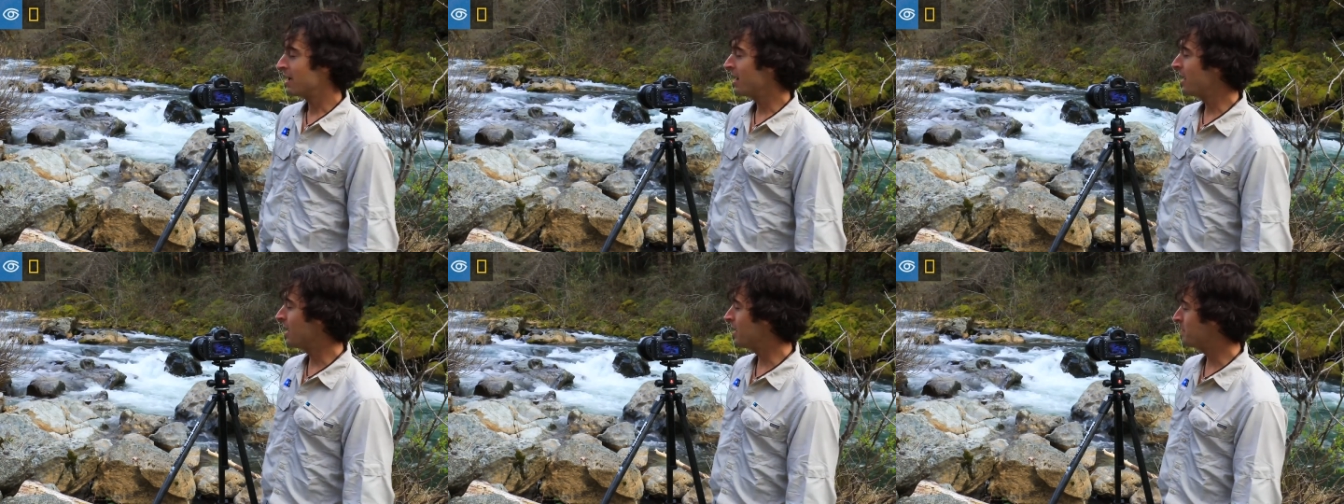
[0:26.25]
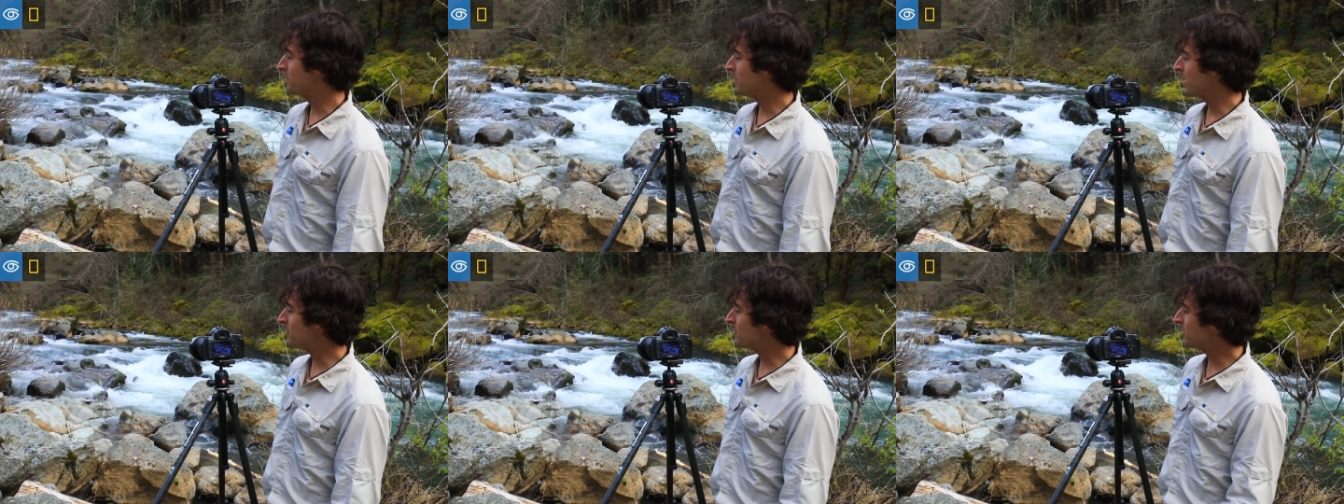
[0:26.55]

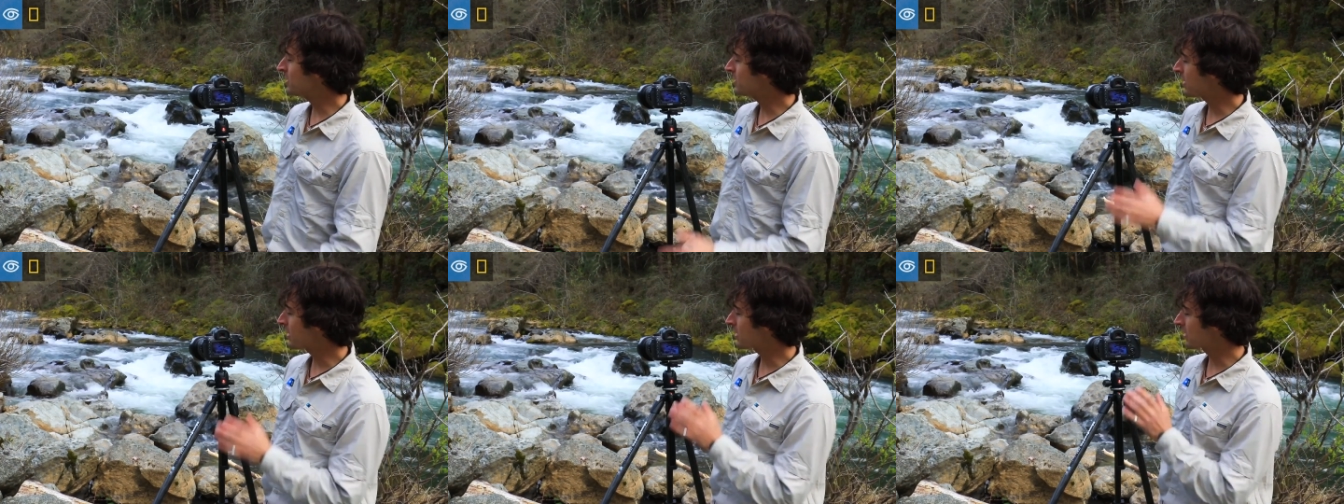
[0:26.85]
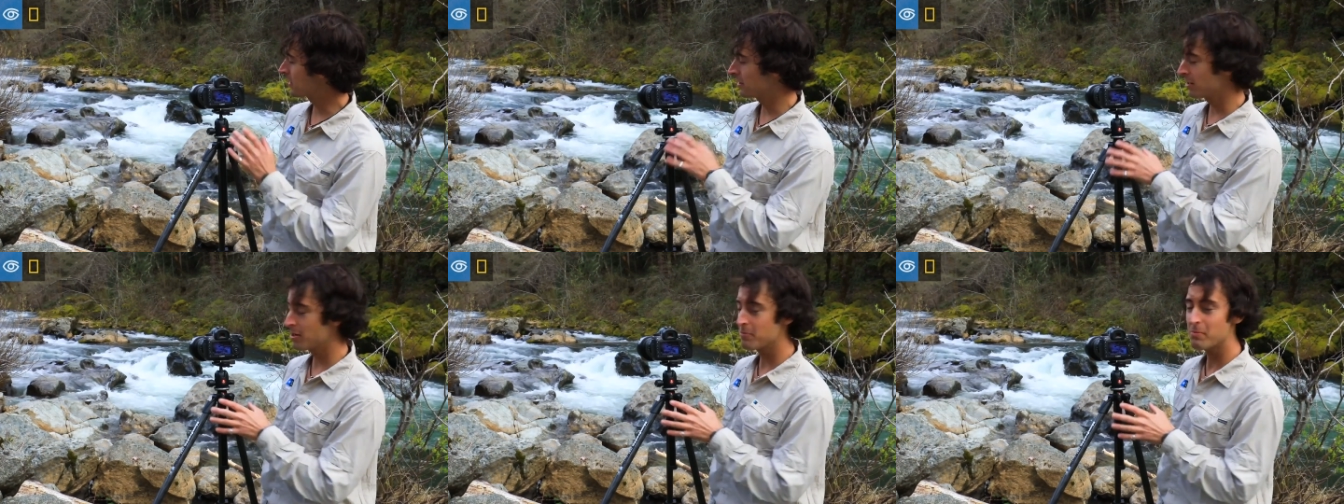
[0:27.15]
But I'm going to
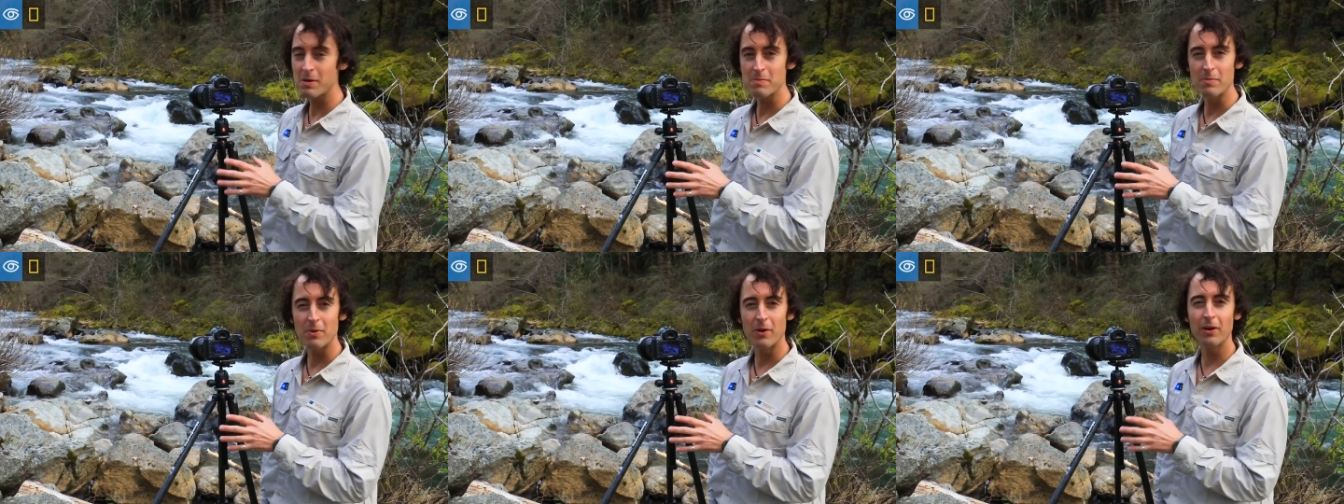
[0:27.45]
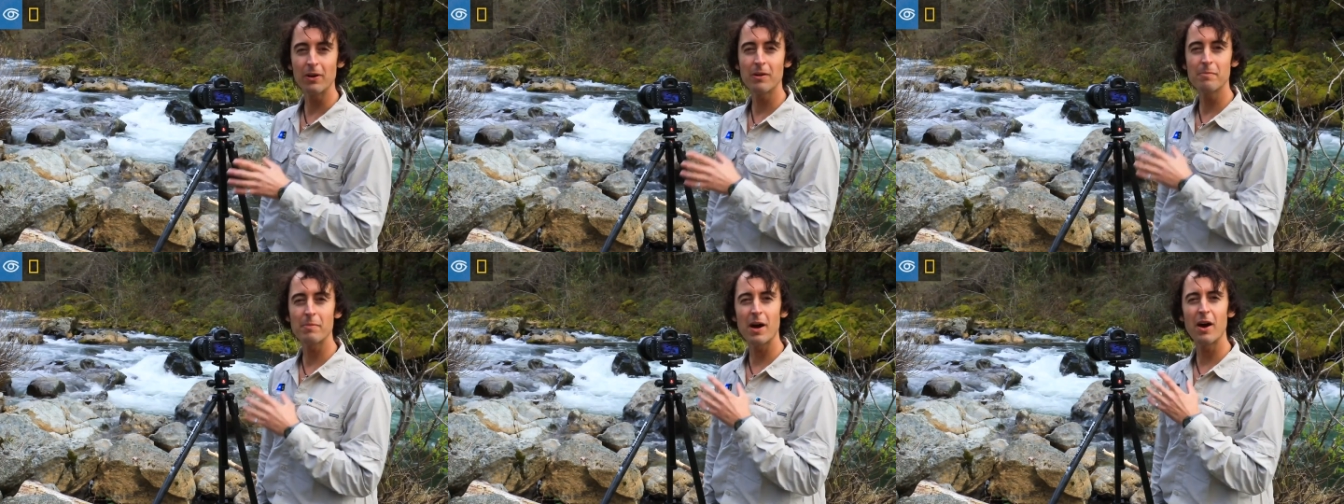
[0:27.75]
talk a little bit
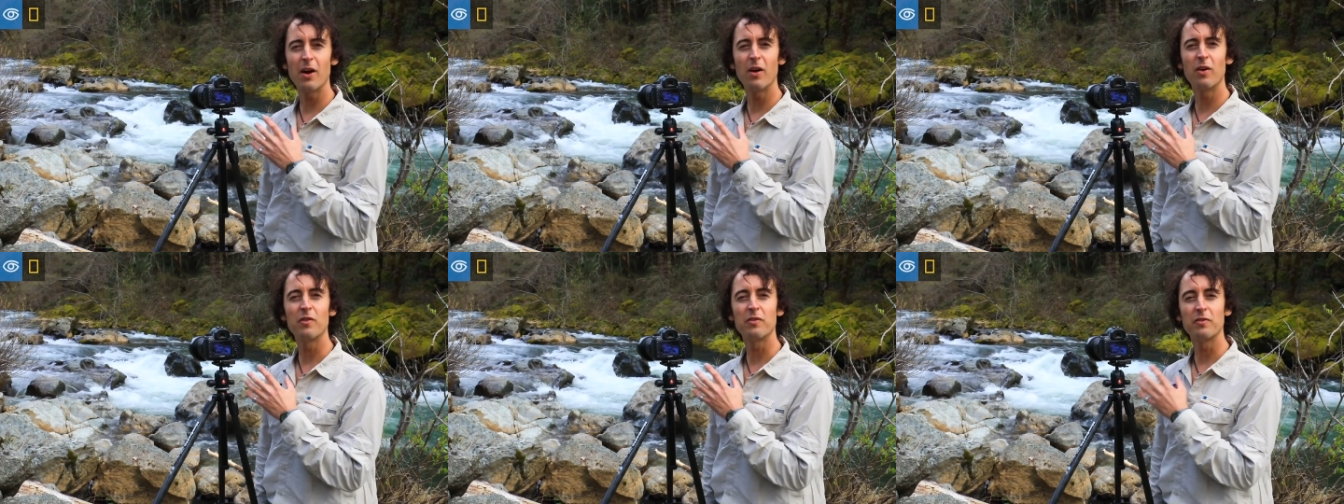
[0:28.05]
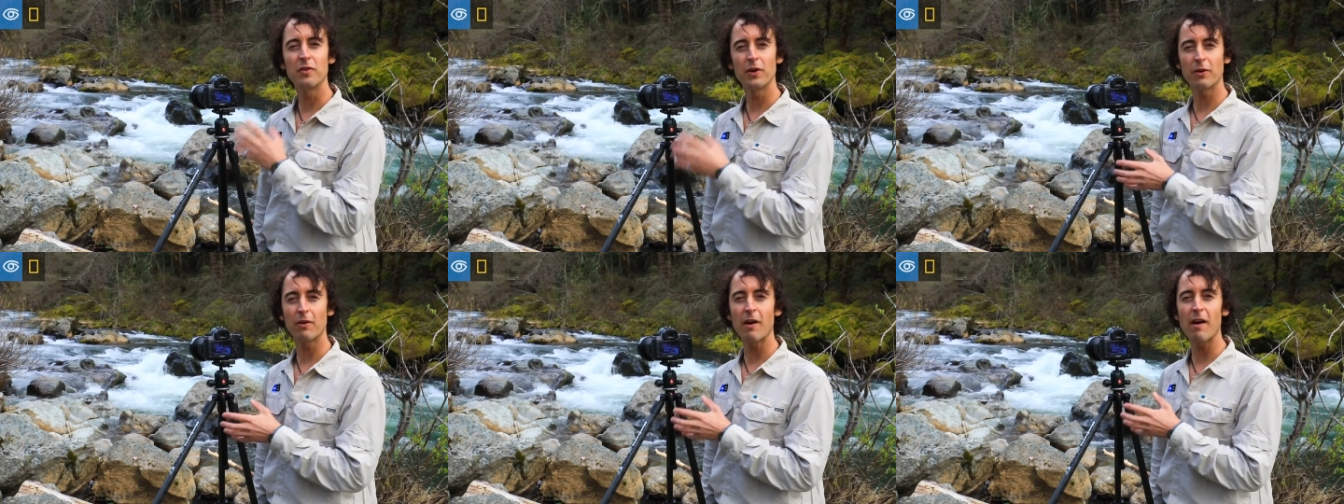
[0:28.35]
more about
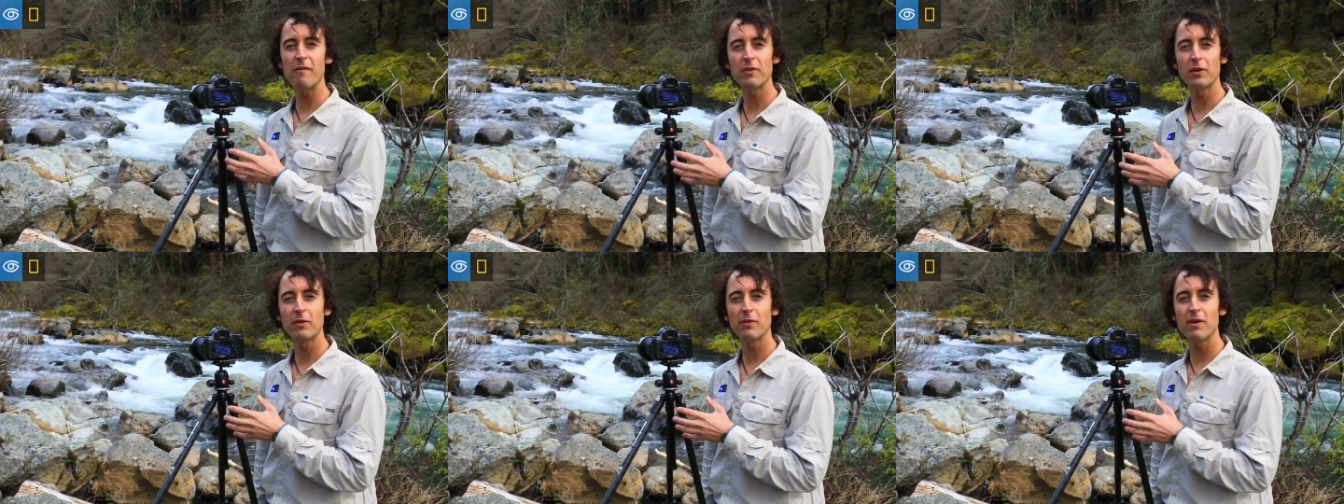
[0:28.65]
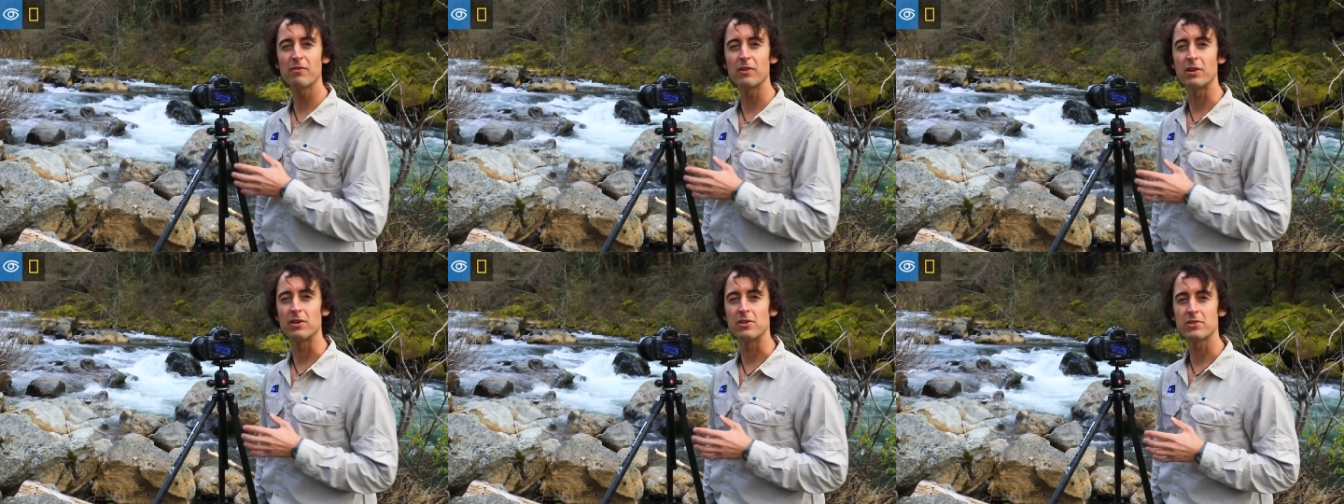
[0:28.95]
photographing
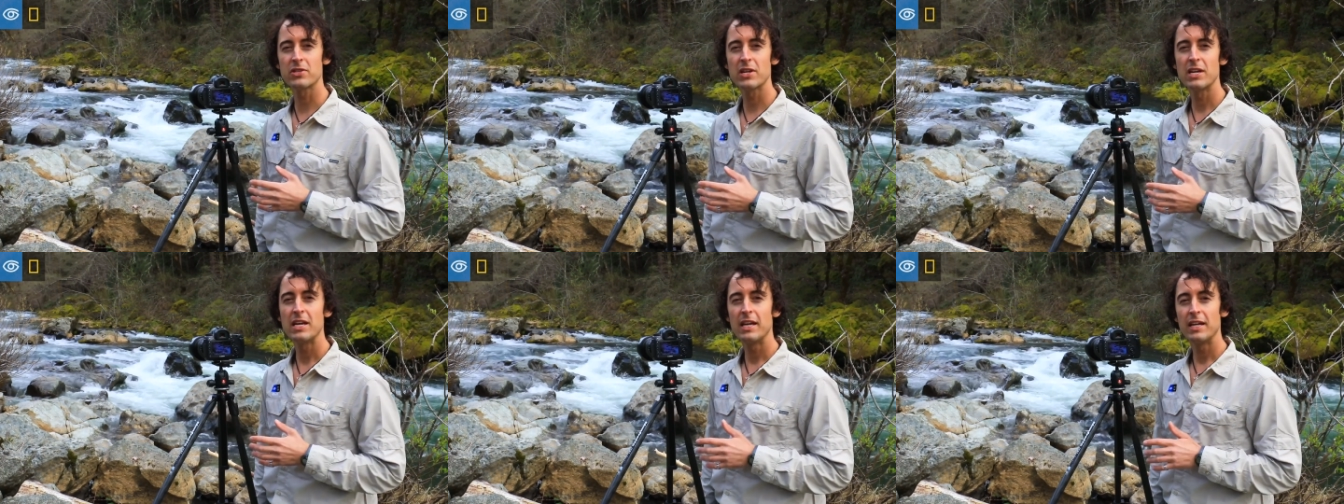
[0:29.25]
rivers.